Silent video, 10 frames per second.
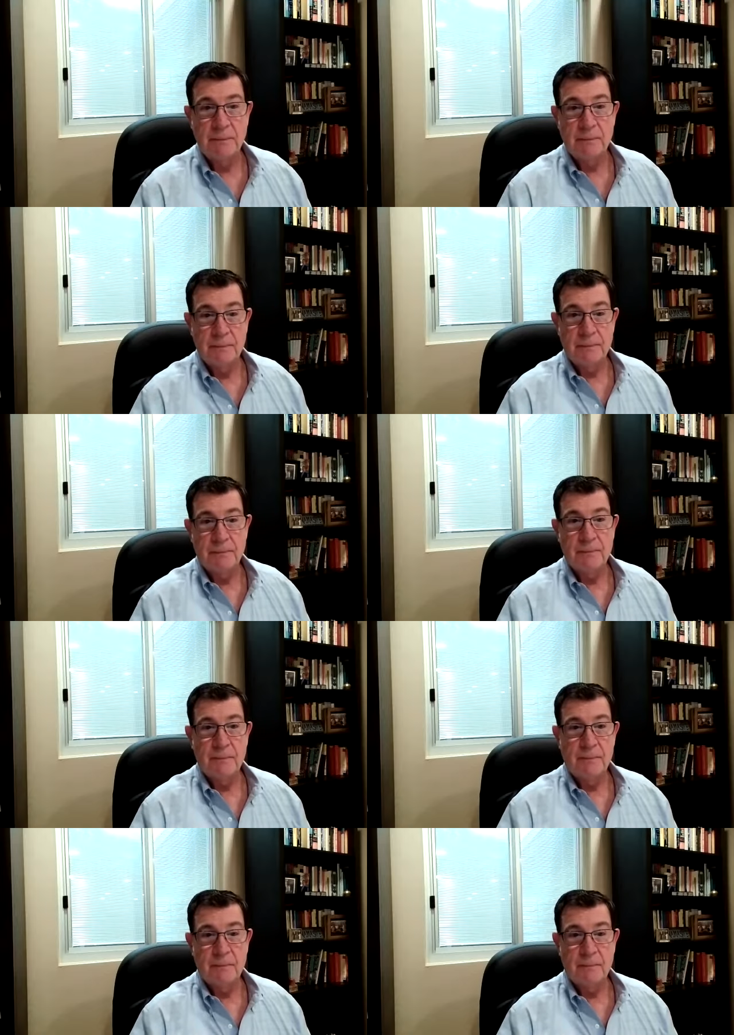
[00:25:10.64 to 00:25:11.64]

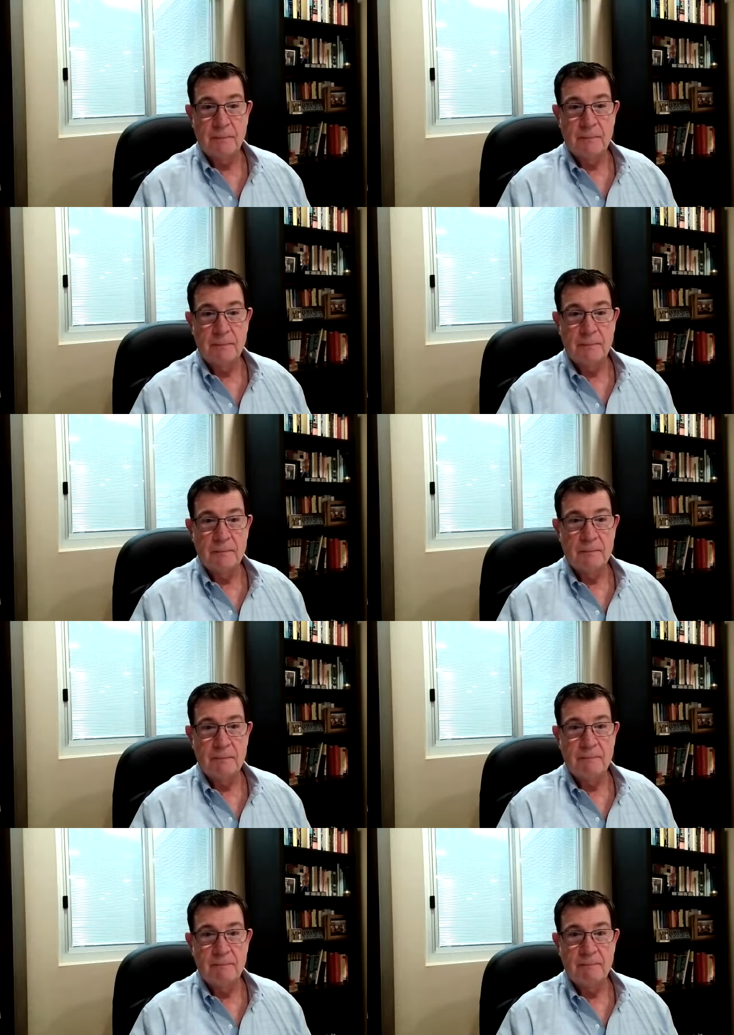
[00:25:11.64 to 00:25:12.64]
(no one is talking)